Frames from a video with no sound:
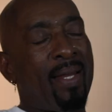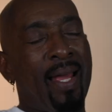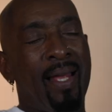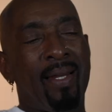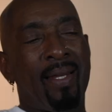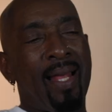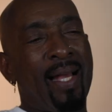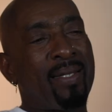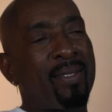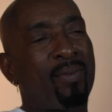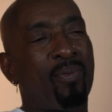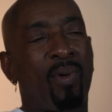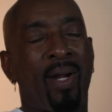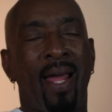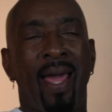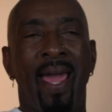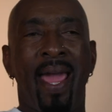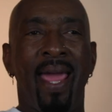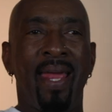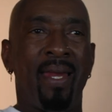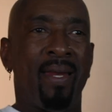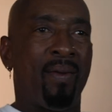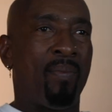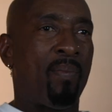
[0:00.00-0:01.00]
that's what I
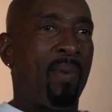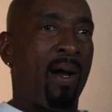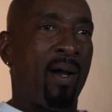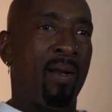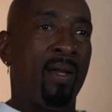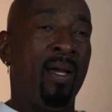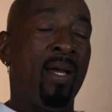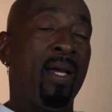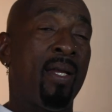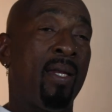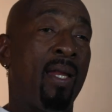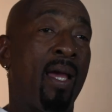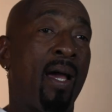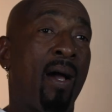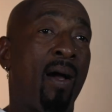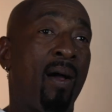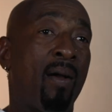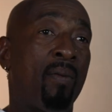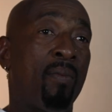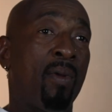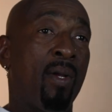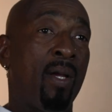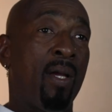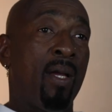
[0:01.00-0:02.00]
hated about it.
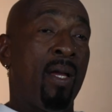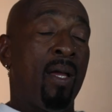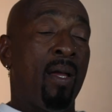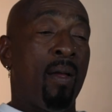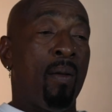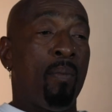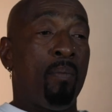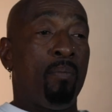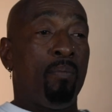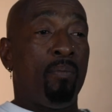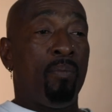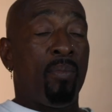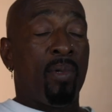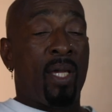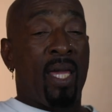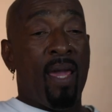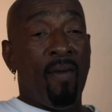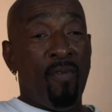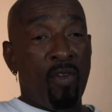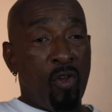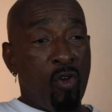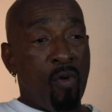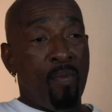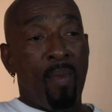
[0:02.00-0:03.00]
Now,
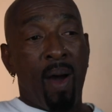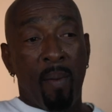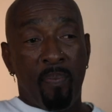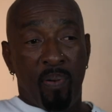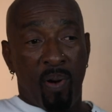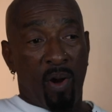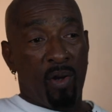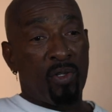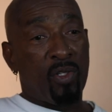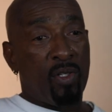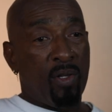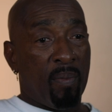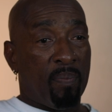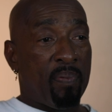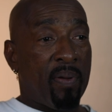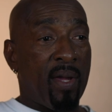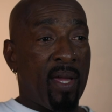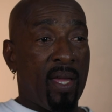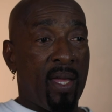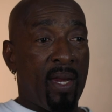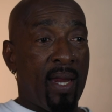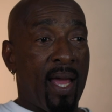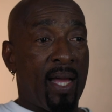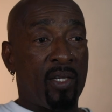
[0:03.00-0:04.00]
giving you my personal
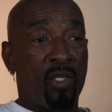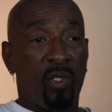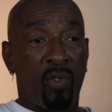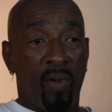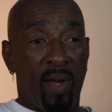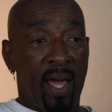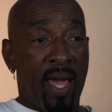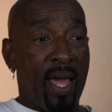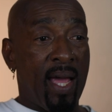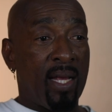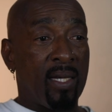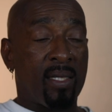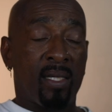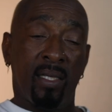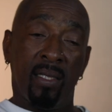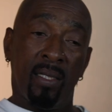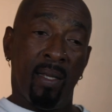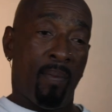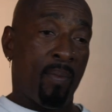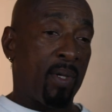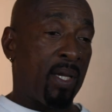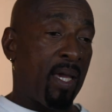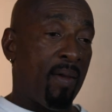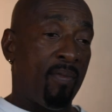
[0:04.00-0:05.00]
opinion as you ask, because
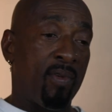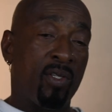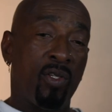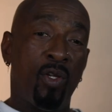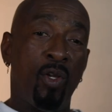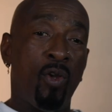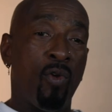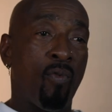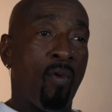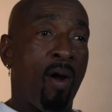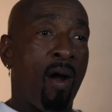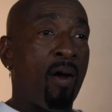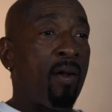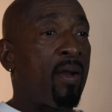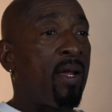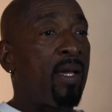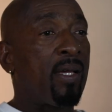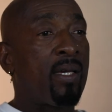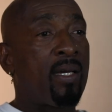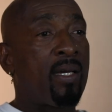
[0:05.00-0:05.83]
I'm going to give it to you raw and